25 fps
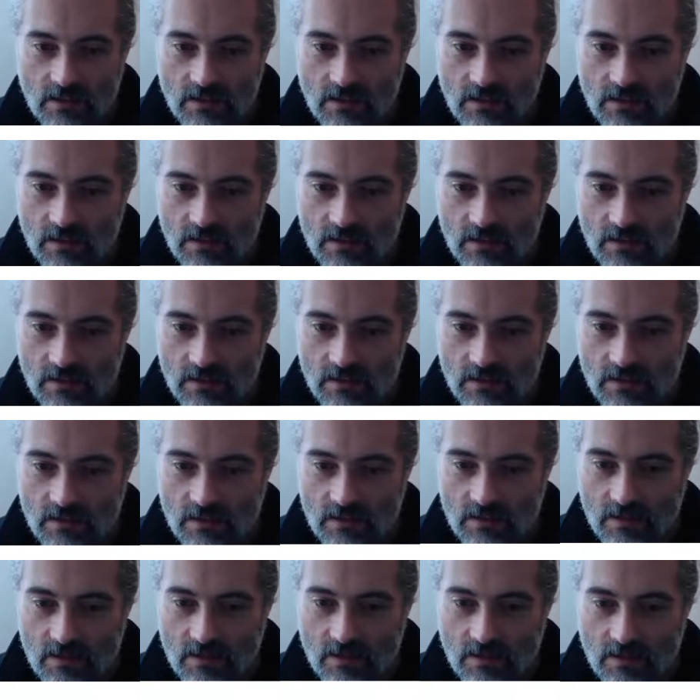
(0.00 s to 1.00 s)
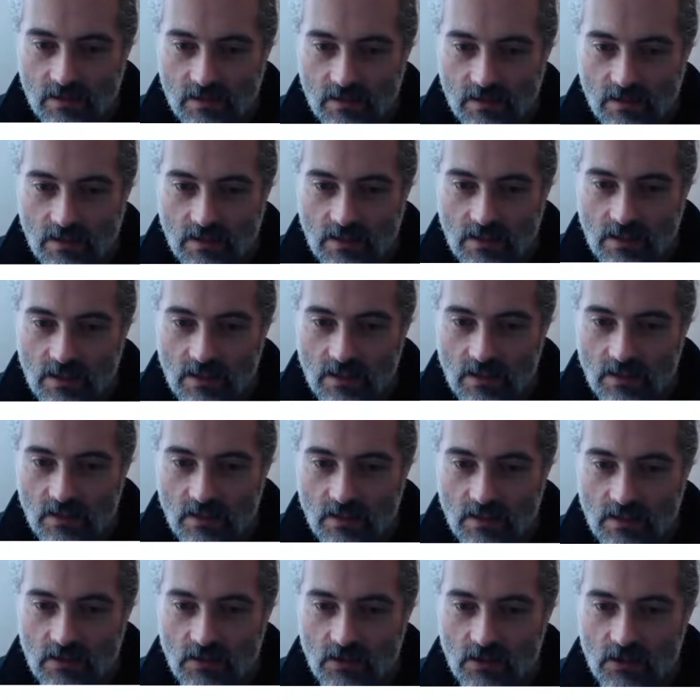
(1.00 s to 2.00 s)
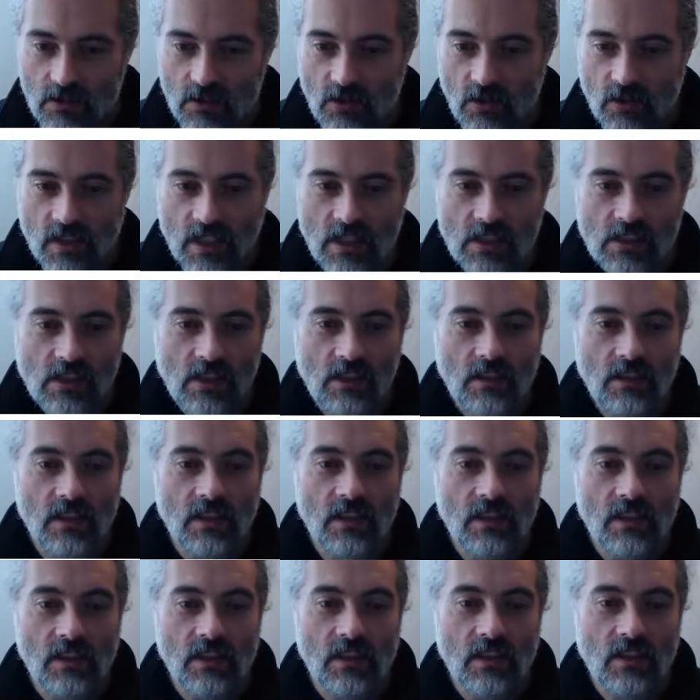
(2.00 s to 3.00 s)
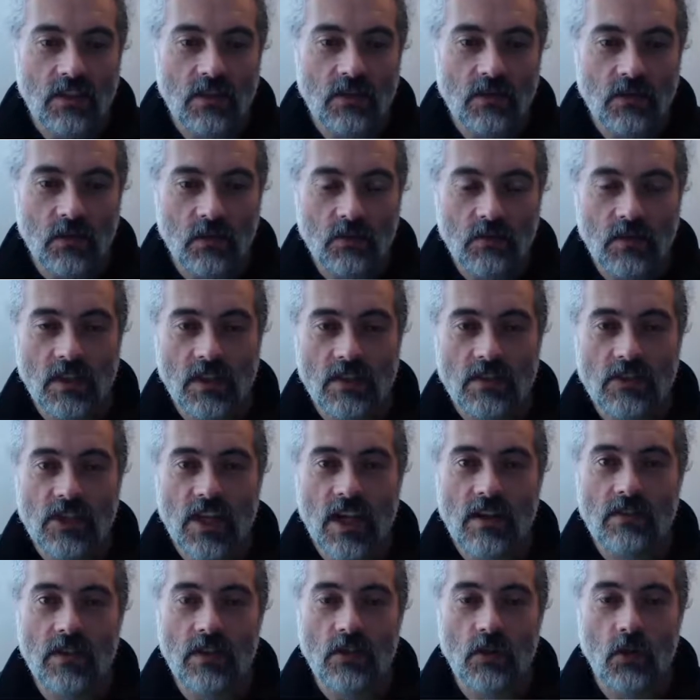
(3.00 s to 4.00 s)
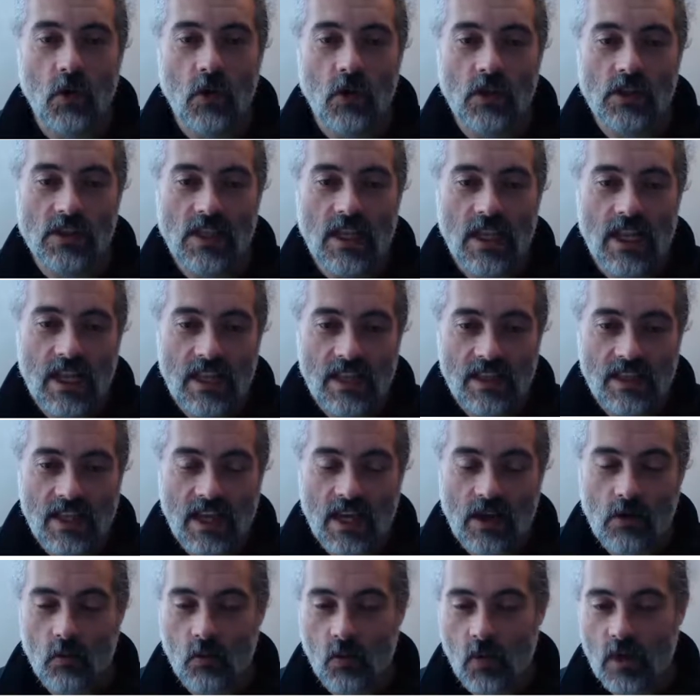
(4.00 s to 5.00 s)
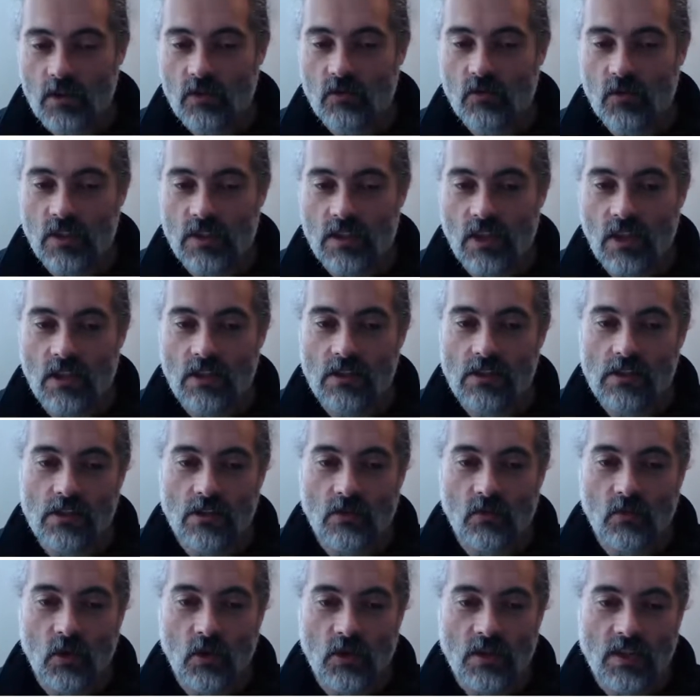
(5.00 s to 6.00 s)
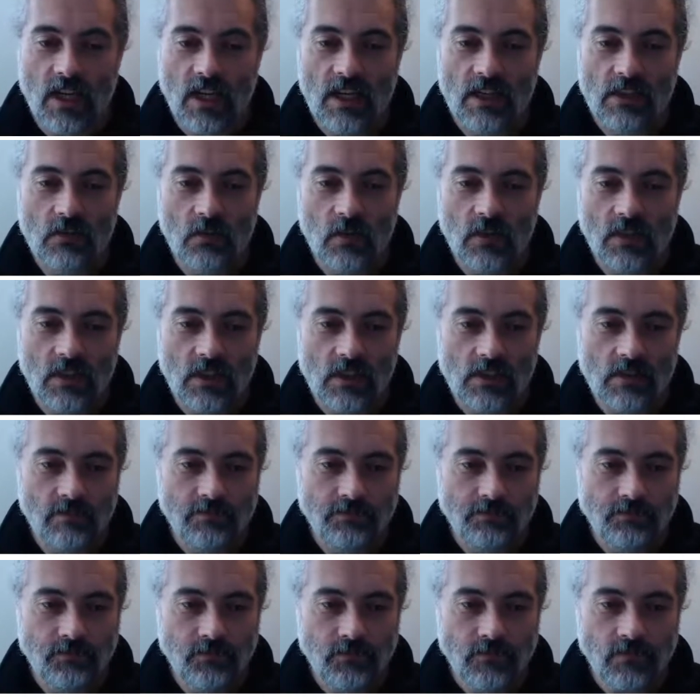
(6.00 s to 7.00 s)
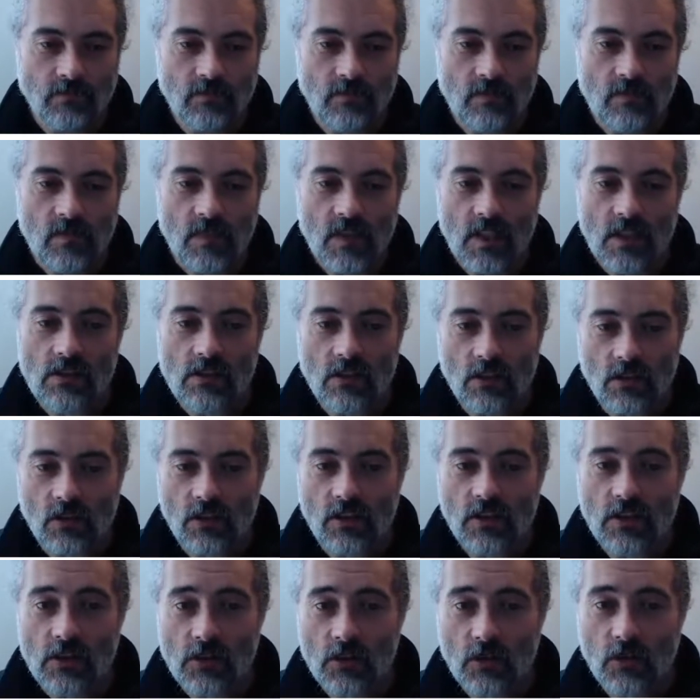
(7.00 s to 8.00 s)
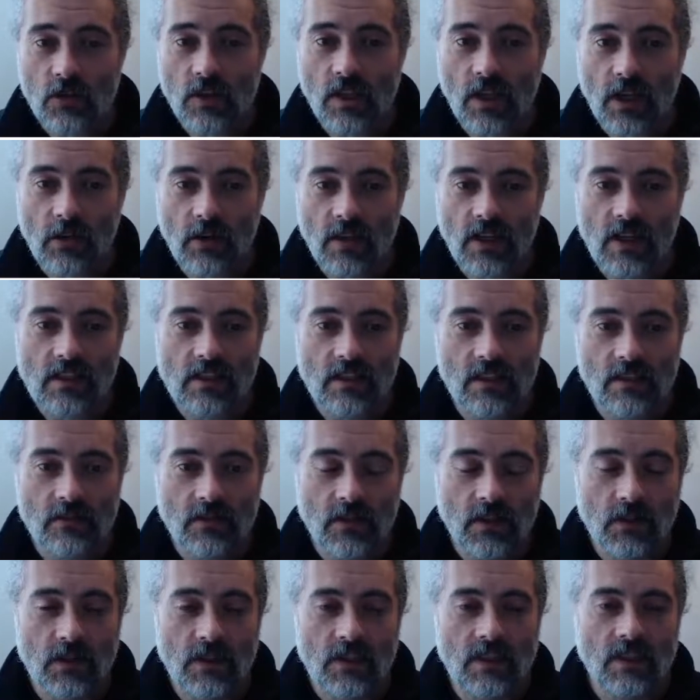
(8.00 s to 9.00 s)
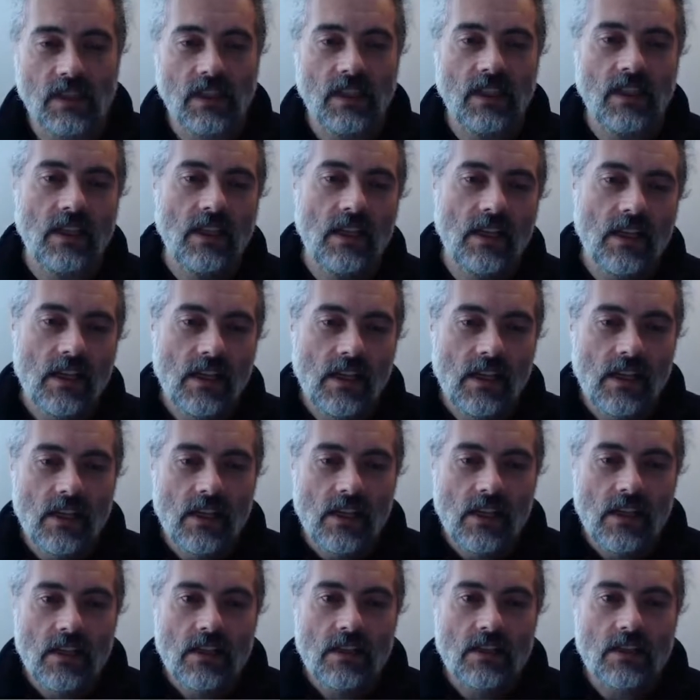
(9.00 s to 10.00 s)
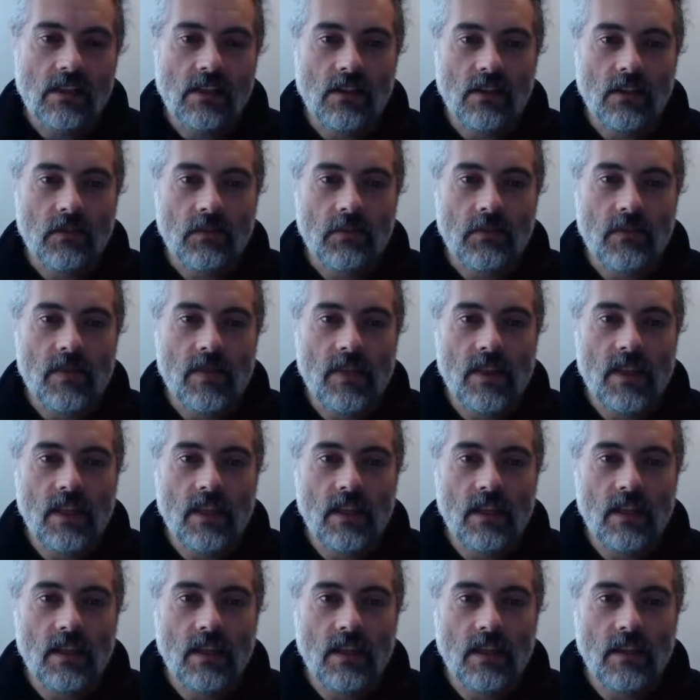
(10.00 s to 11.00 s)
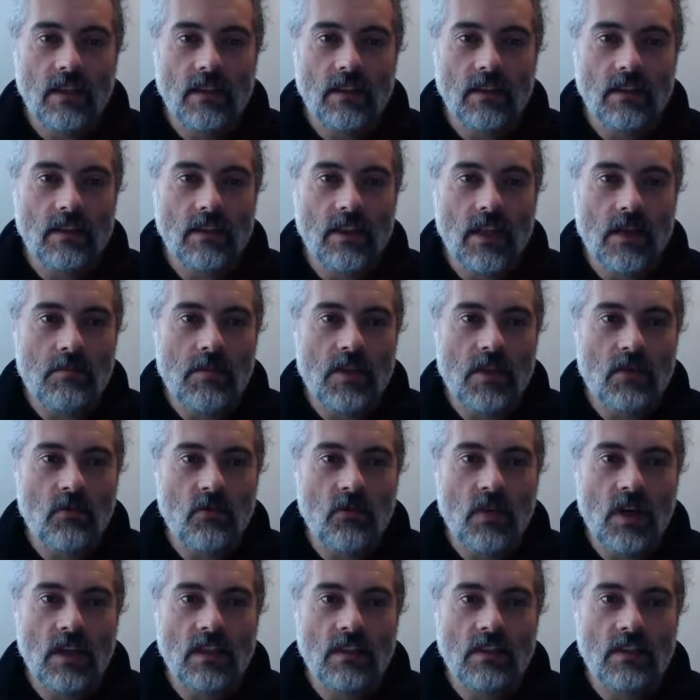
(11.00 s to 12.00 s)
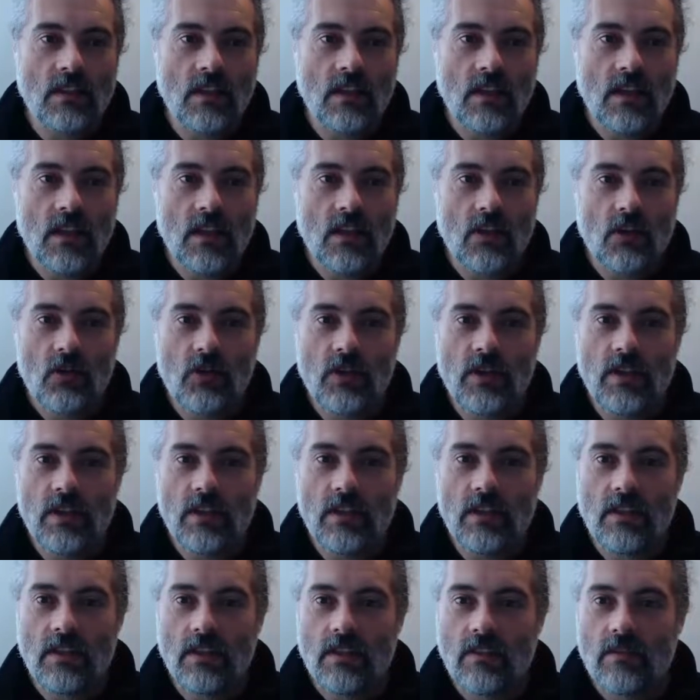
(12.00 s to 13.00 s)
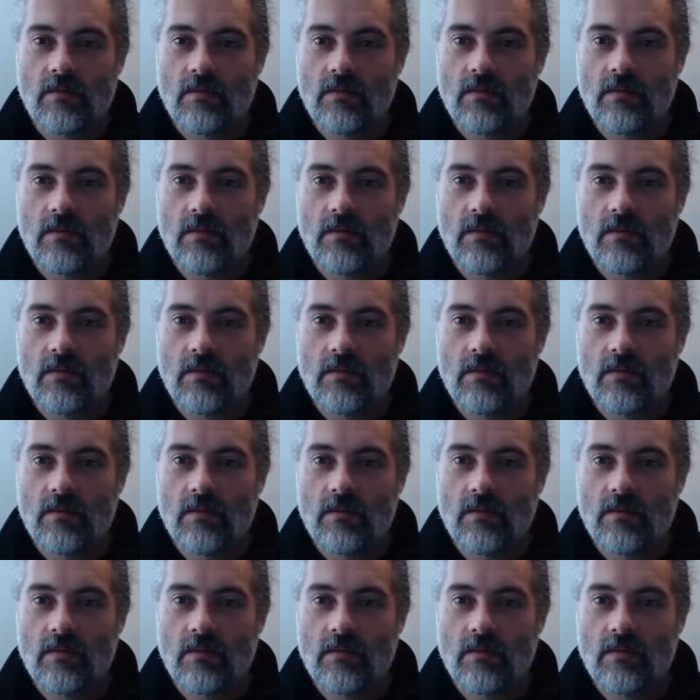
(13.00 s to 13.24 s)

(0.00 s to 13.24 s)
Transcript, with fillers: da da da da. Right, so it's not necessarily clear from the Java docs that one returns the raw text, one doesn't. So I'm going to show you how I actually found it. So let me run the